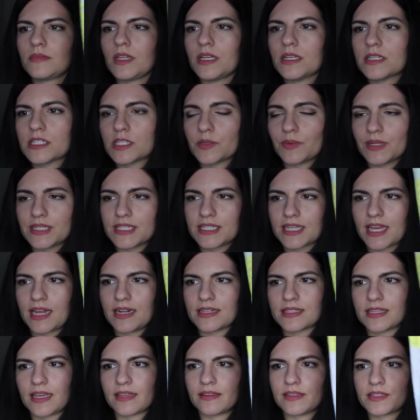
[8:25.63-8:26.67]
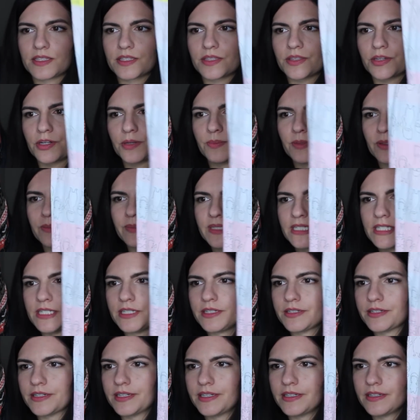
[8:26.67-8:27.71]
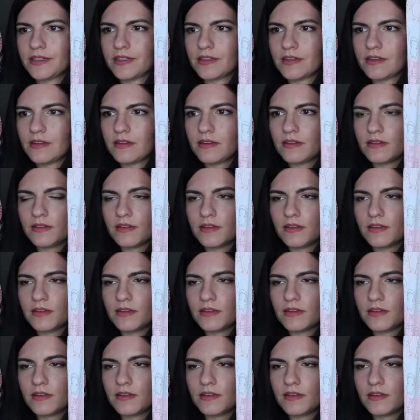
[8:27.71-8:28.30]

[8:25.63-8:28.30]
So once again, it's like this thermal material.